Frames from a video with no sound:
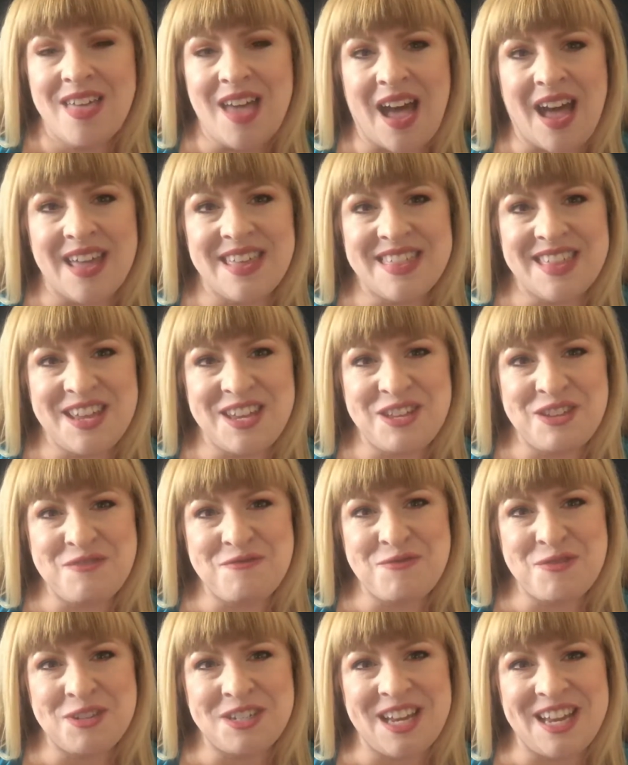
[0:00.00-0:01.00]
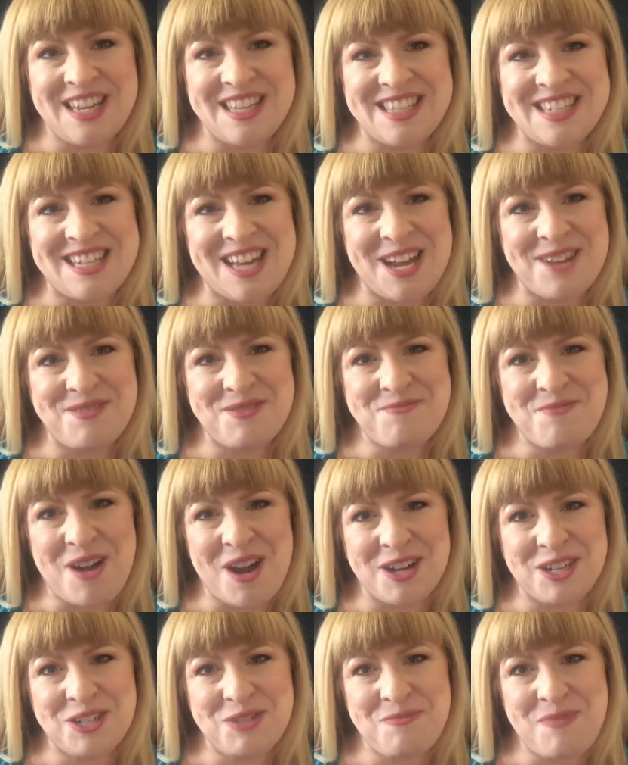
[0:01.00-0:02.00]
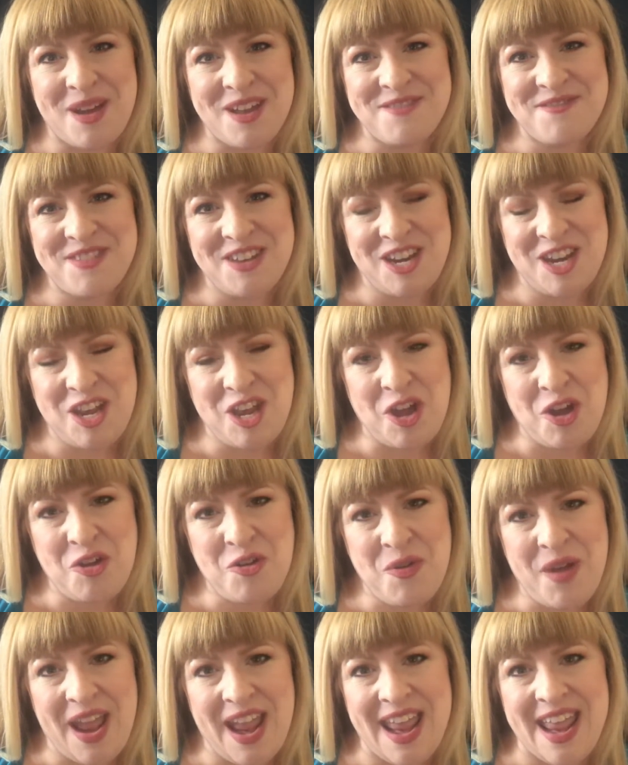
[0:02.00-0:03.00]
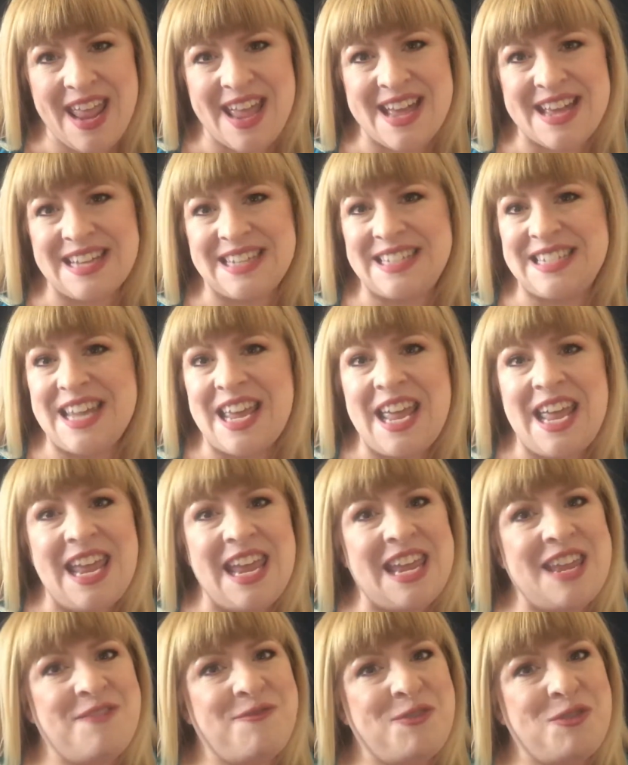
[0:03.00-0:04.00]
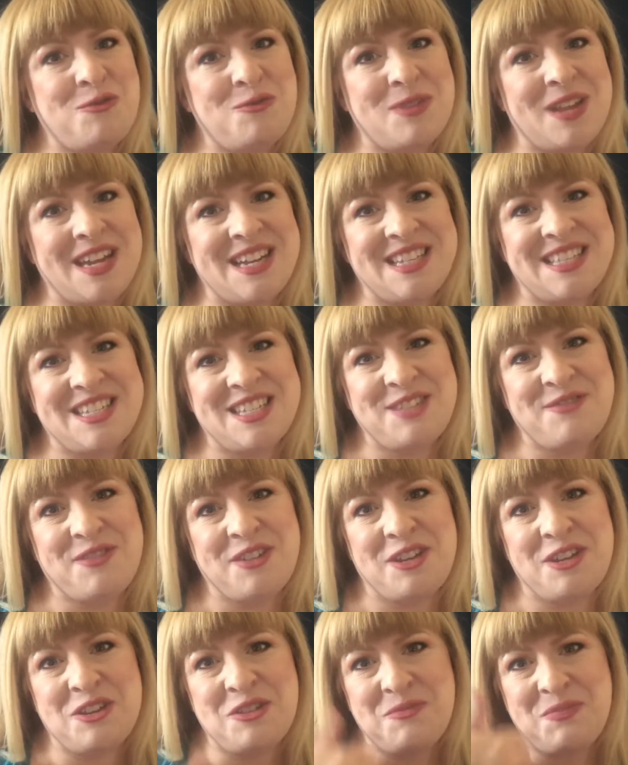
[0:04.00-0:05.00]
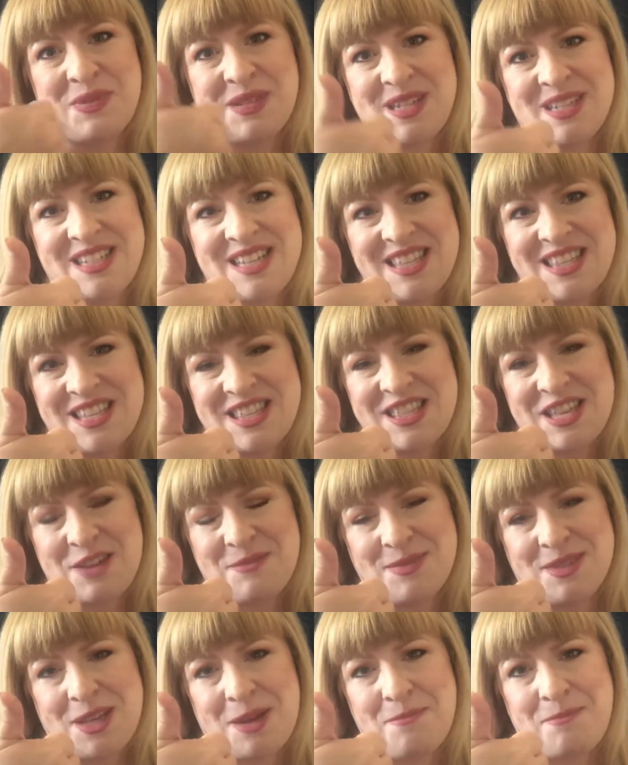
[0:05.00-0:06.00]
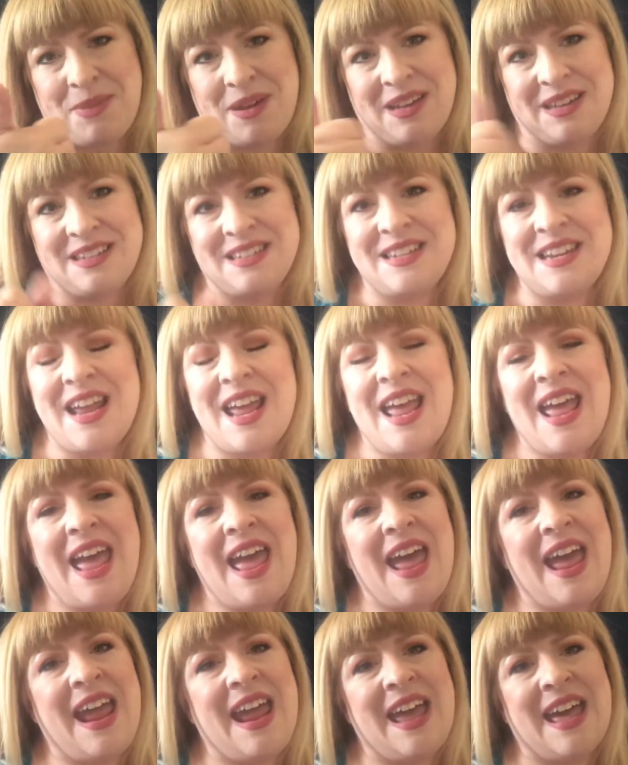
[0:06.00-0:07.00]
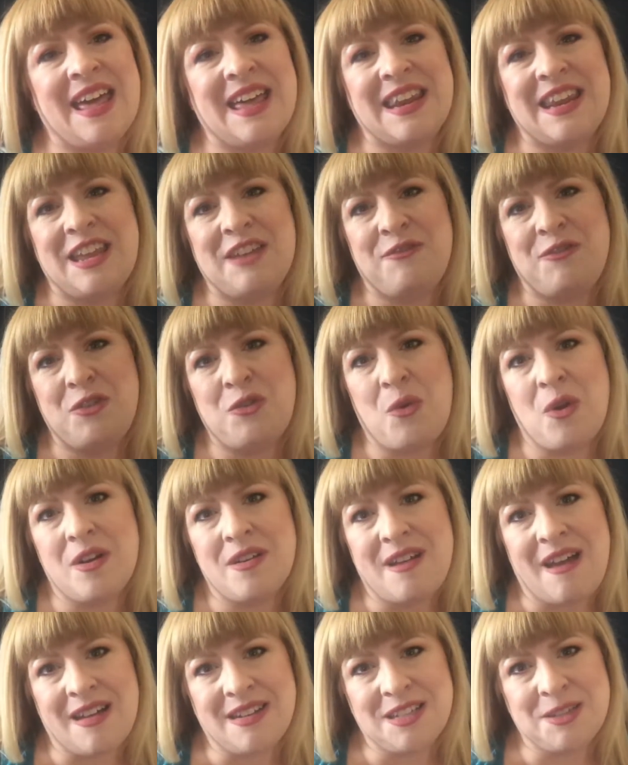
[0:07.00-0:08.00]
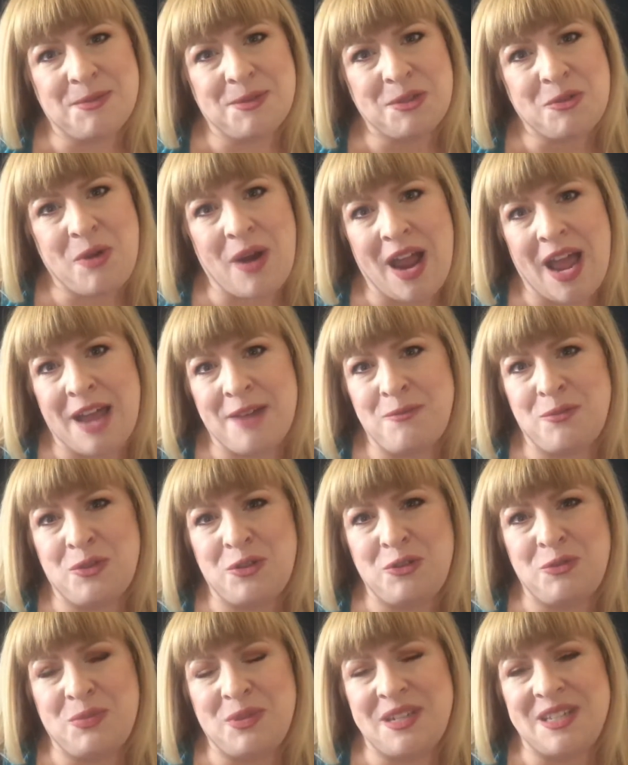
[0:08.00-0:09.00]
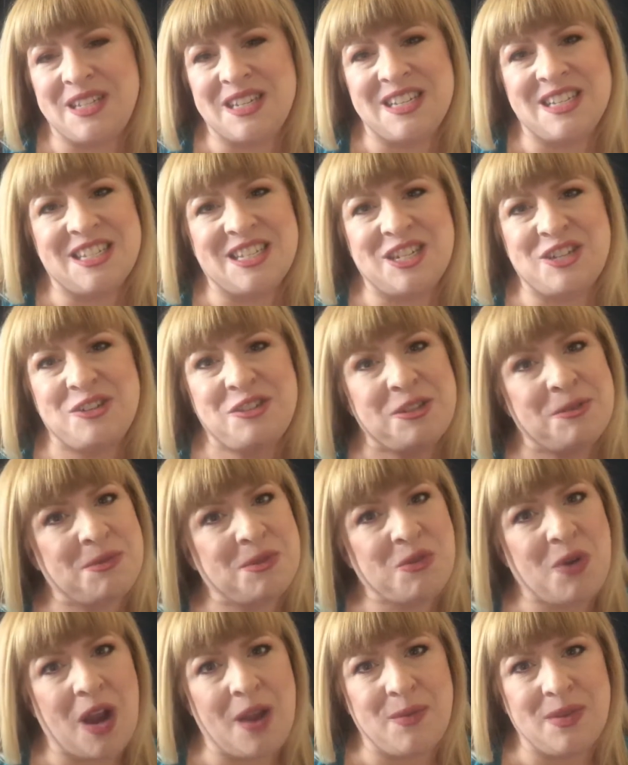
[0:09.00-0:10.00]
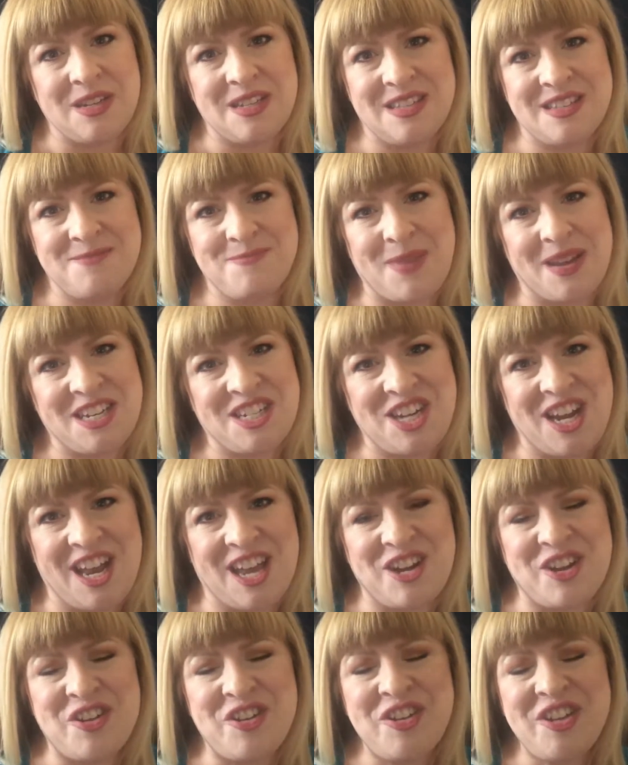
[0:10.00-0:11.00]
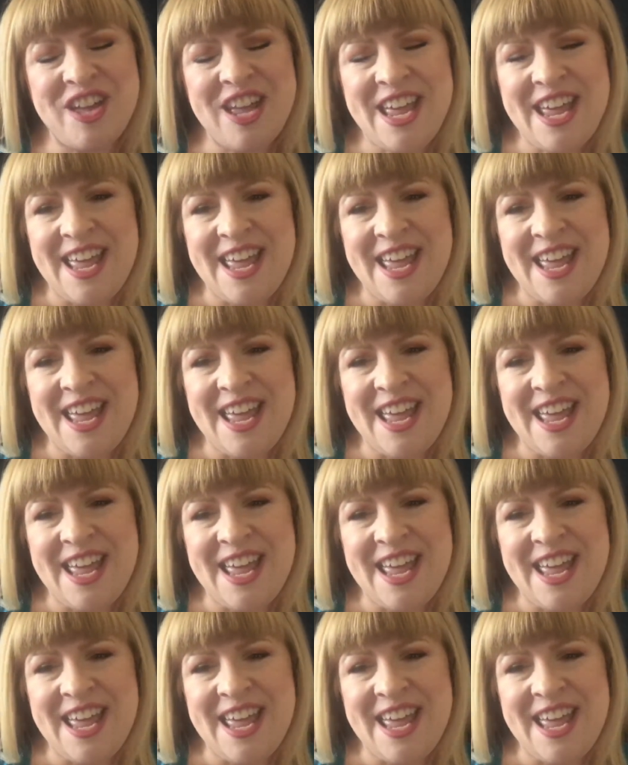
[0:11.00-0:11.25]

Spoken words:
I thank you for taking the time to watch my video, and if you like this video, please hit the thumbs up button. And if you are not subscribed, will you please consider subscribing to my channel?